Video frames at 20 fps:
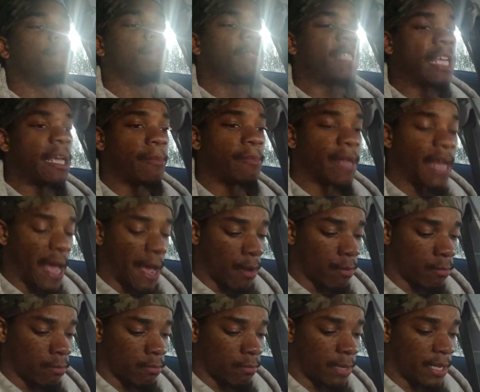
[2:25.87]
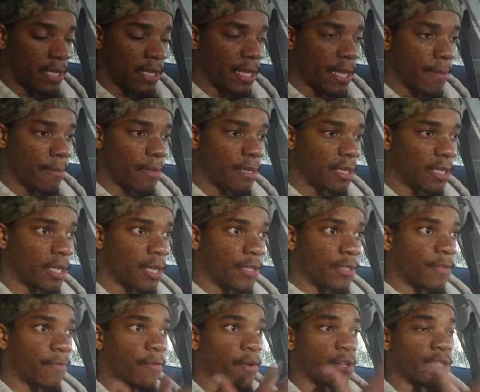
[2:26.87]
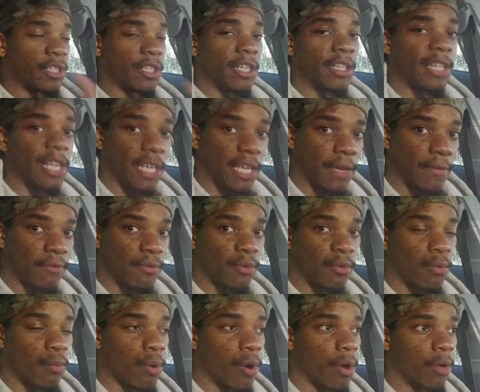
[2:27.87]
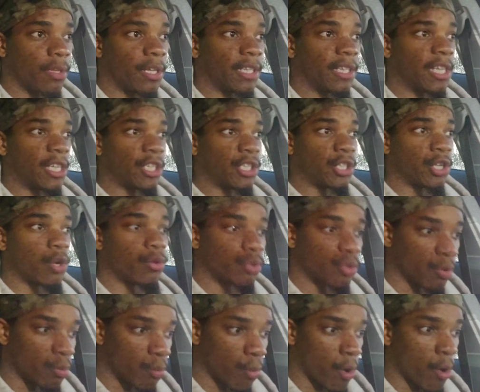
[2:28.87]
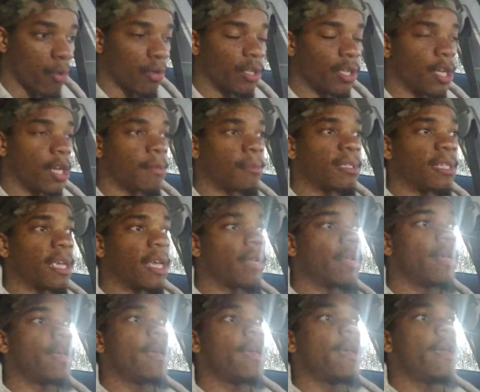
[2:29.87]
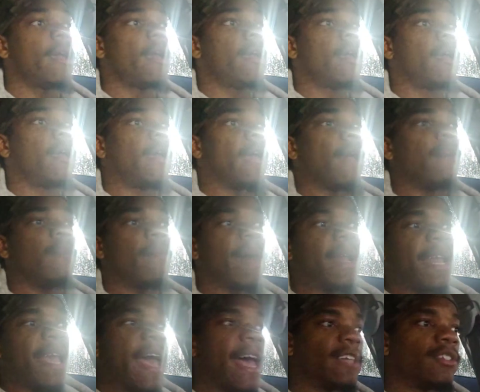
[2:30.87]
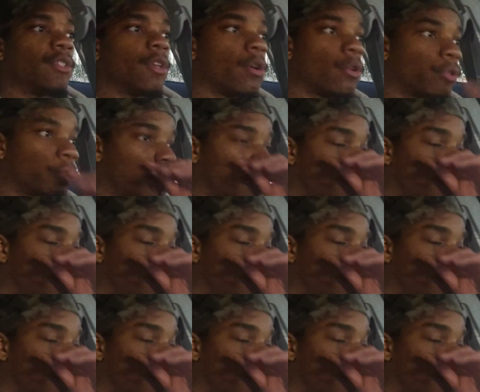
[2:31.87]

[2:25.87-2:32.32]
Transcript: deep down in them, and then there's a version that they give to the world, that they show to the world. You know what I'm saying? Everybody has those,